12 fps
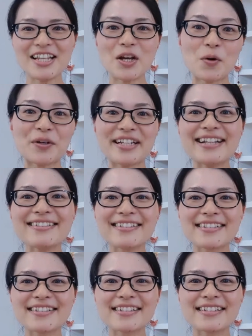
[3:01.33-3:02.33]
the
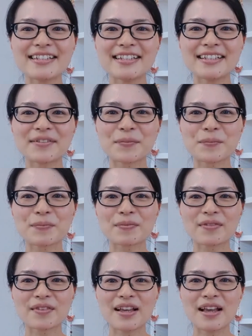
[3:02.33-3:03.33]
audience,
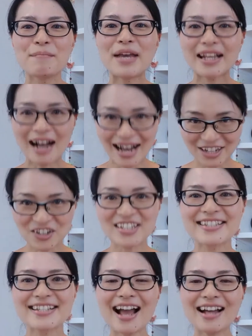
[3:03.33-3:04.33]
make eye
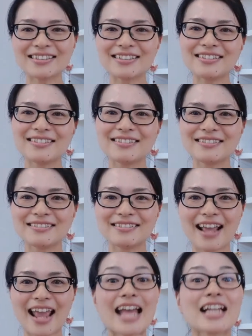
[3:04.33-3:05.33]
contact,
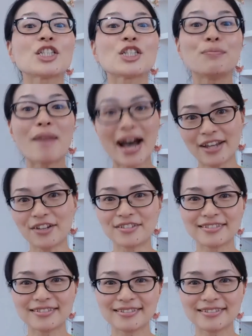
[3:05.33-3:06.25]
and smile.